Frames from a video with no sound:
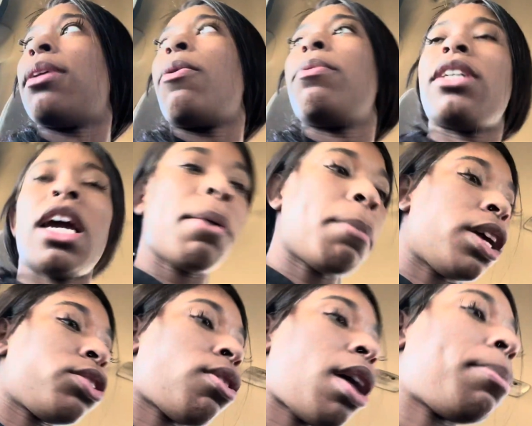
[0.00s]
I wish I had my
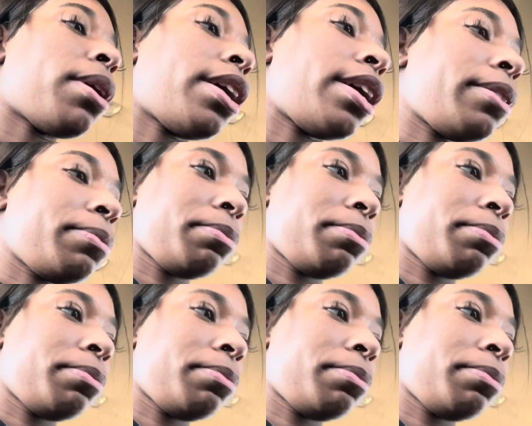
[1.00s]
tripod.